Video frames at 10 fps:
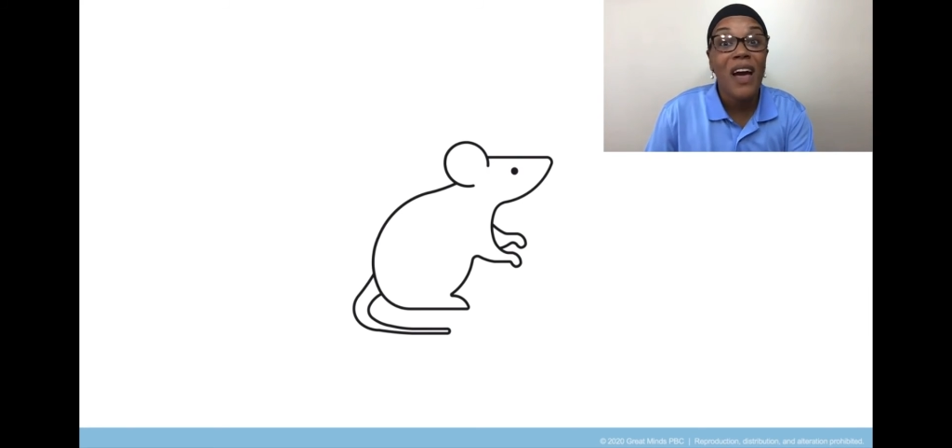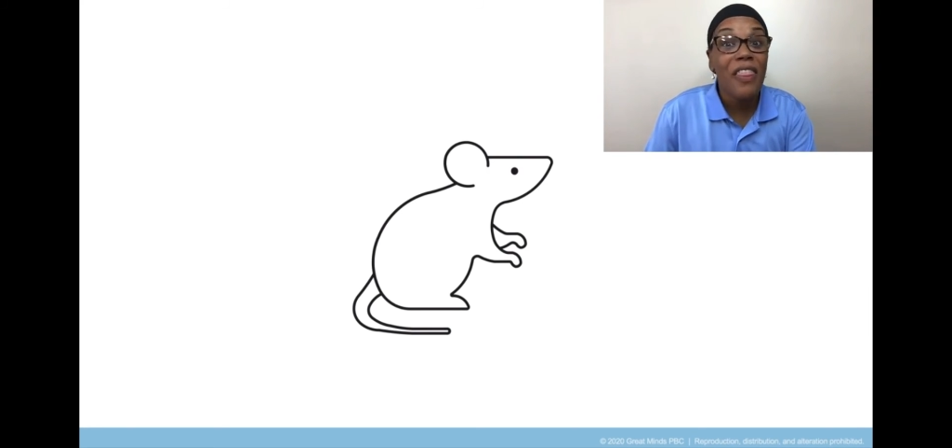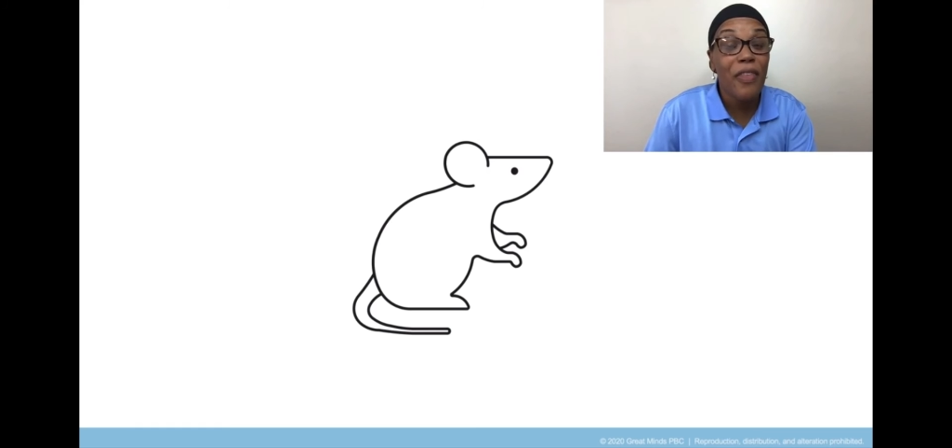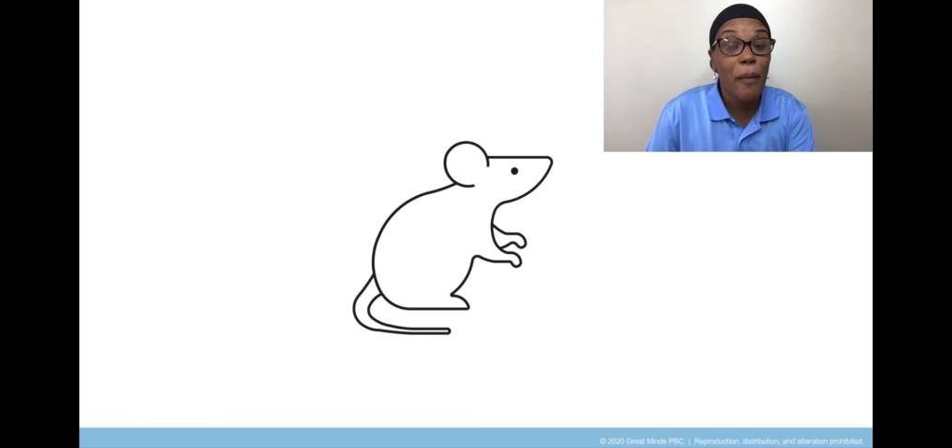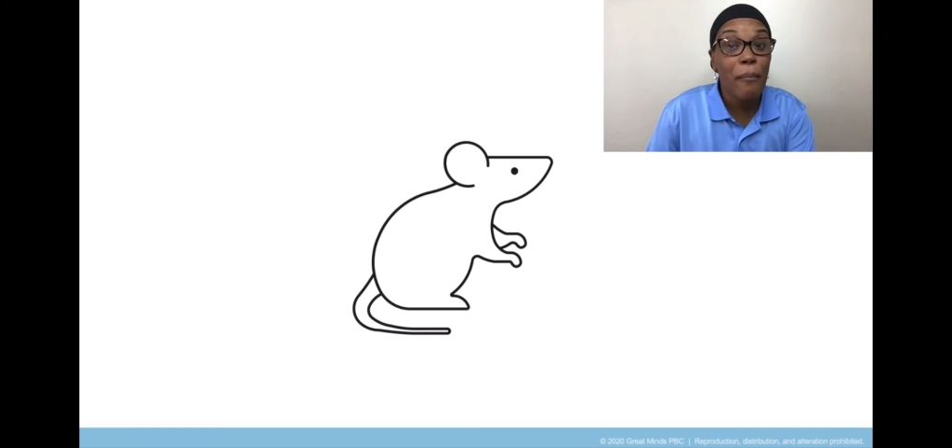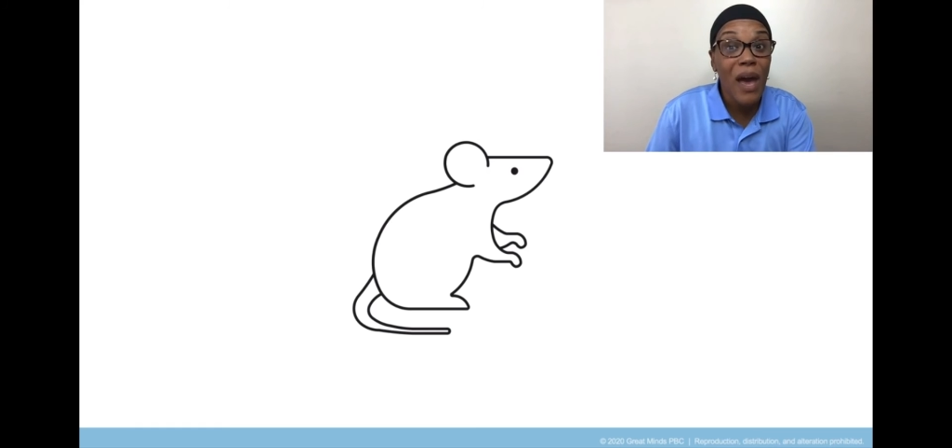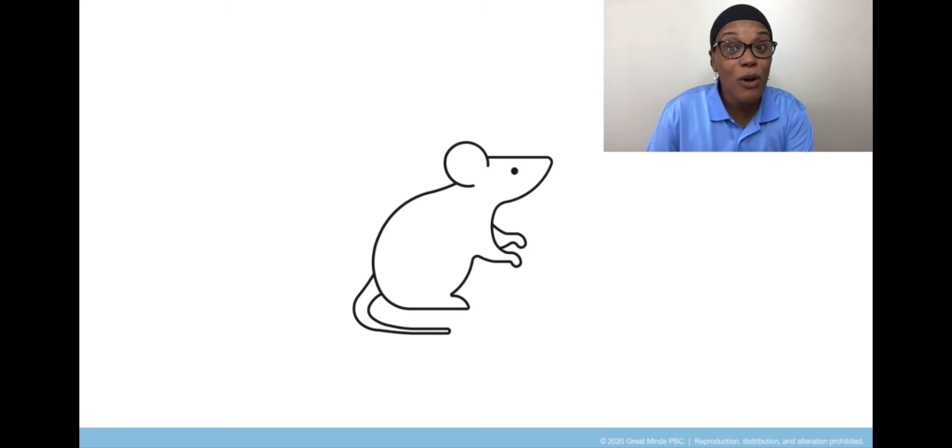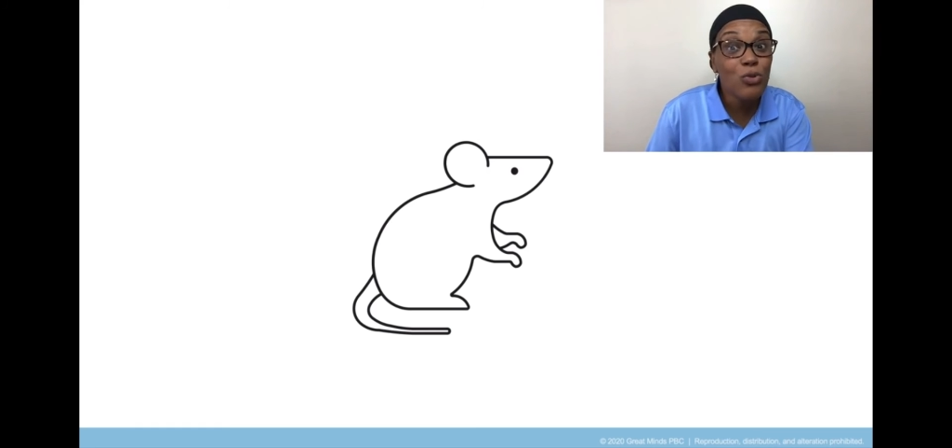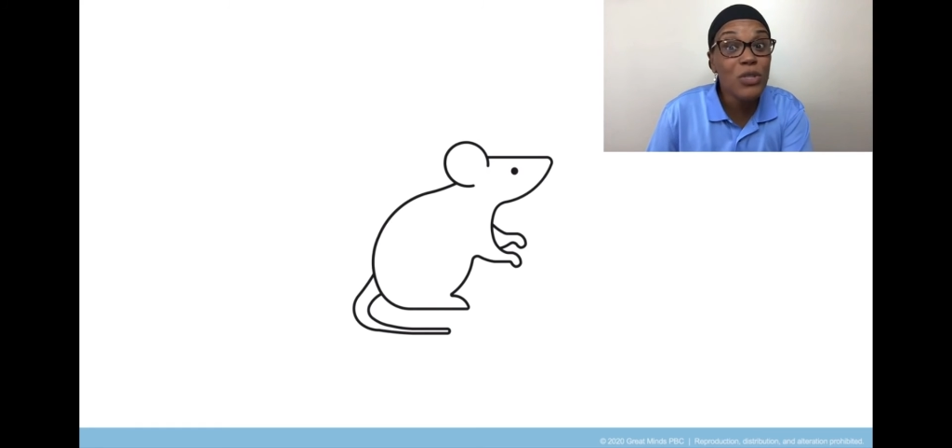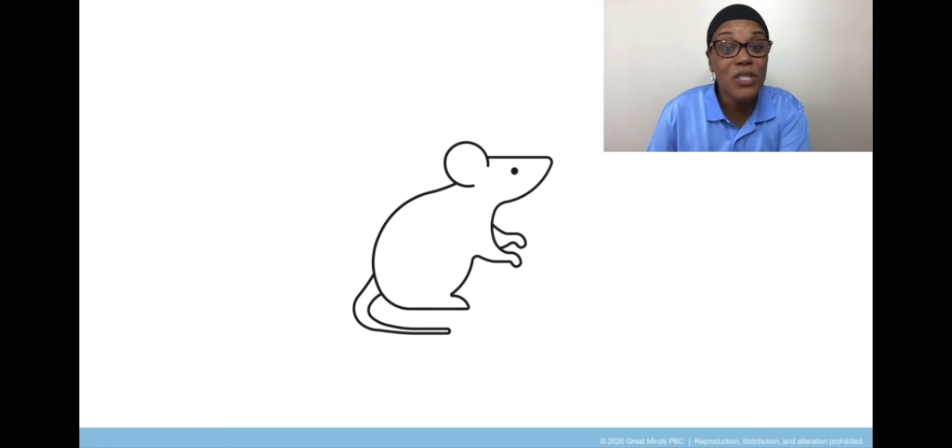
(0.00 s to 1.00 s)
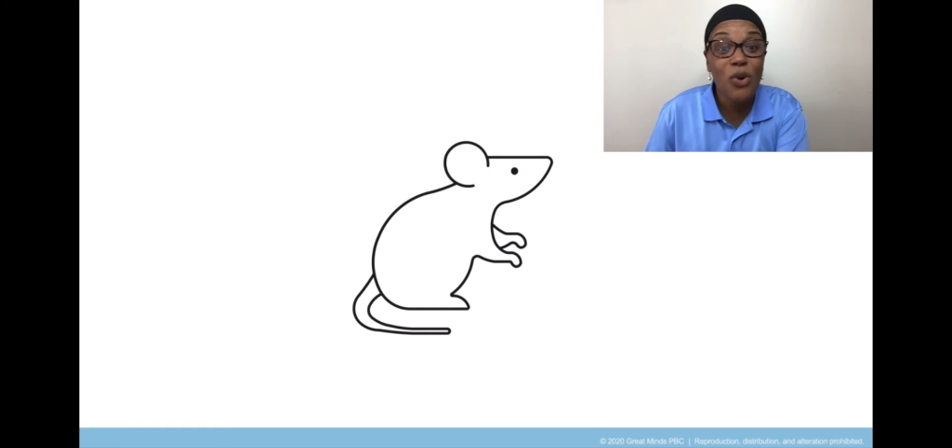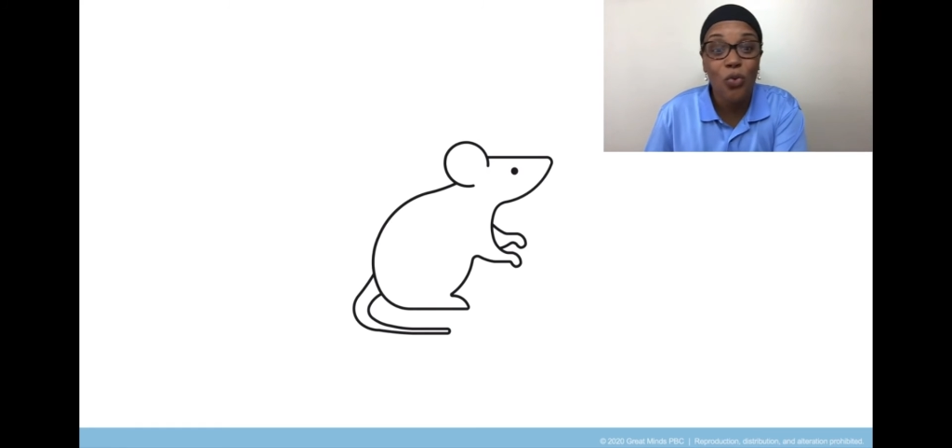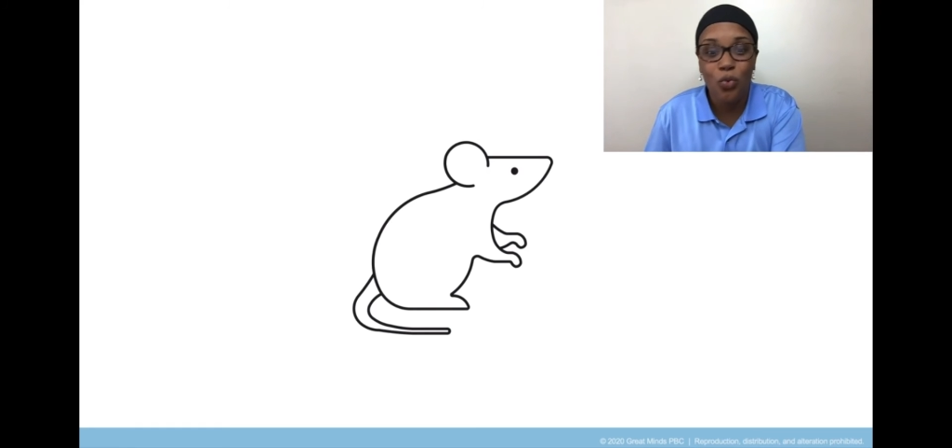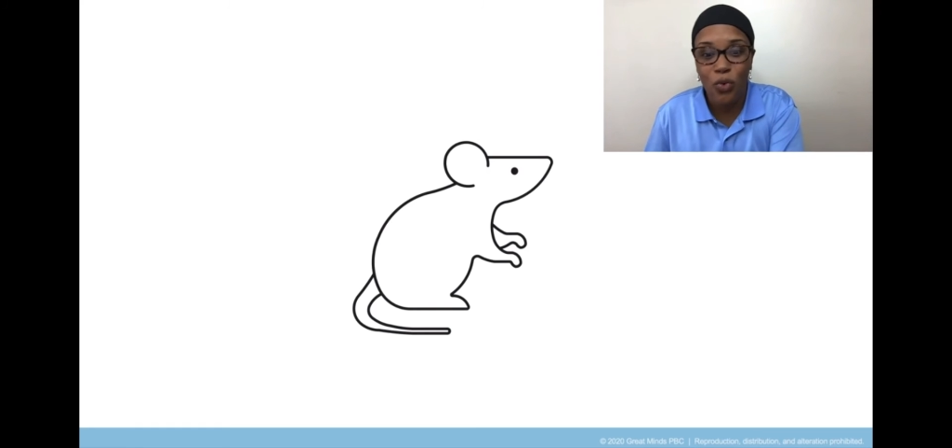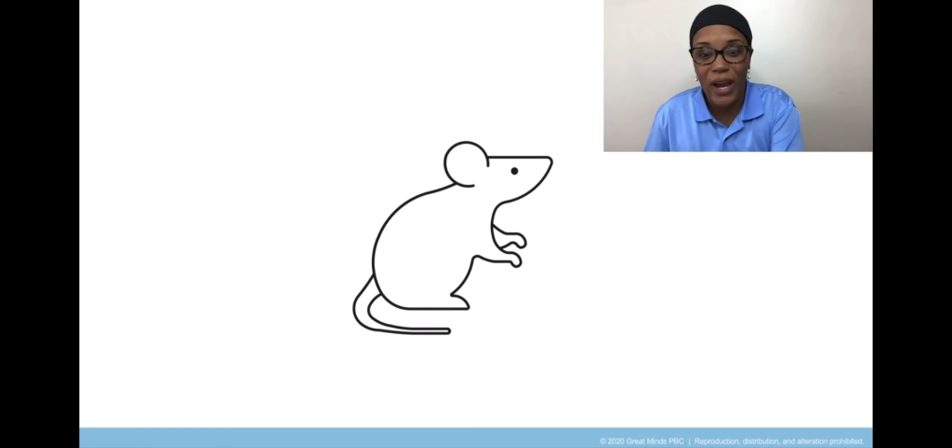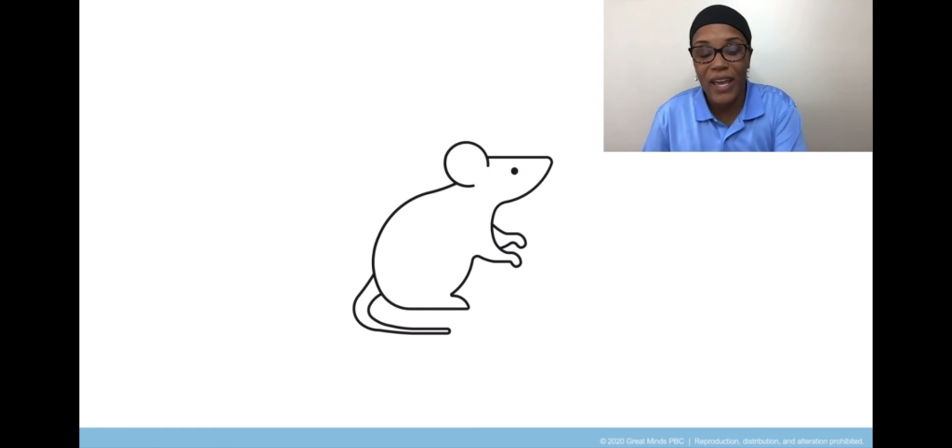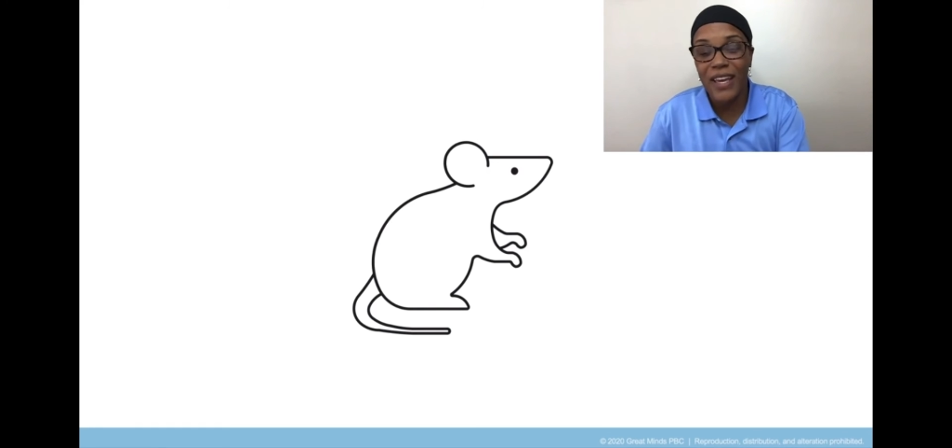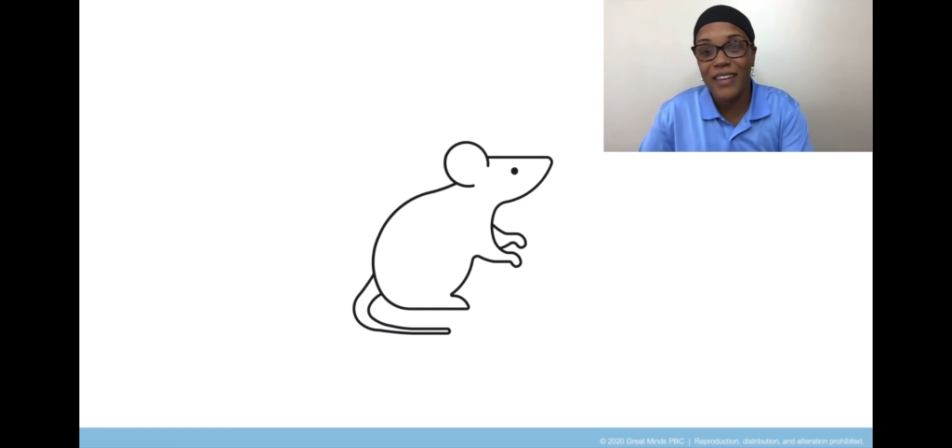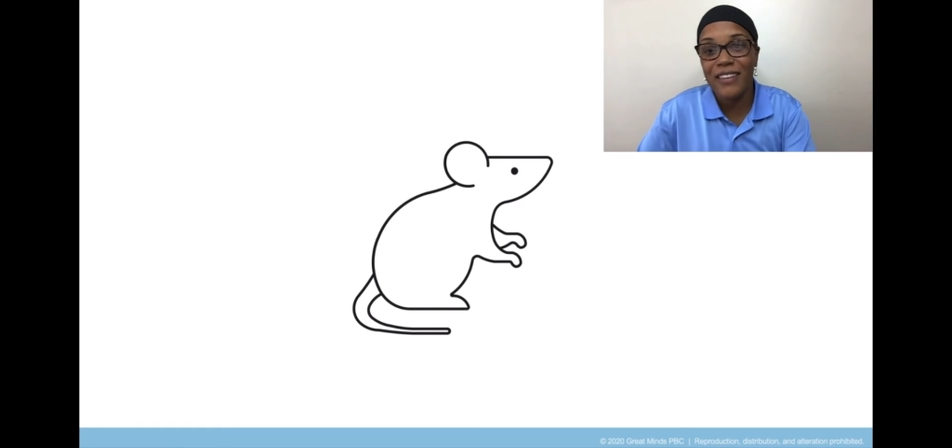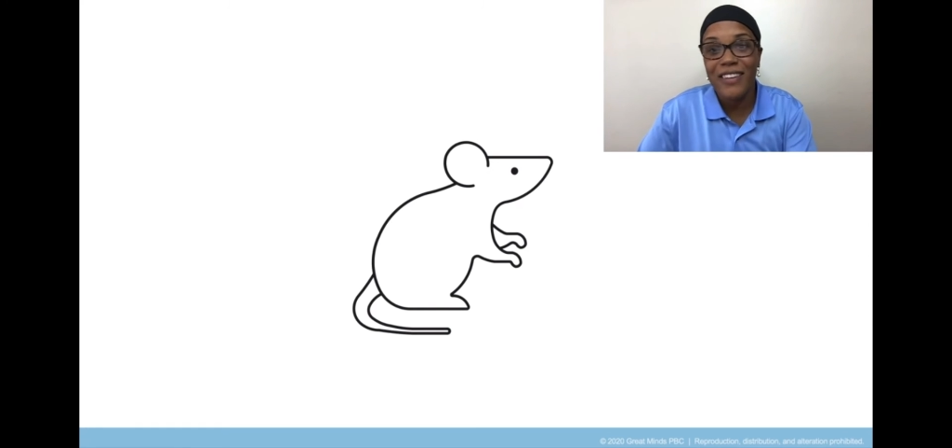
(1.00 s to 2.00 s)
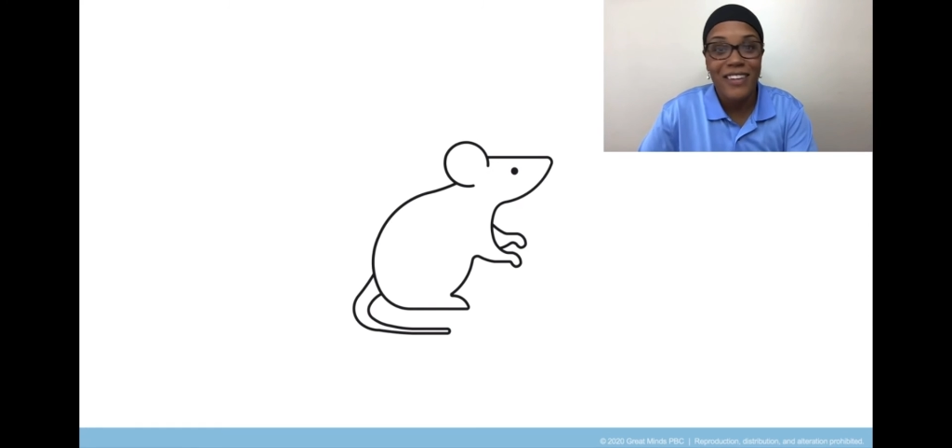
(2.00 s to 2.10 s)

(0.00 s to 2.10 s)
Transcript: The mouse ran.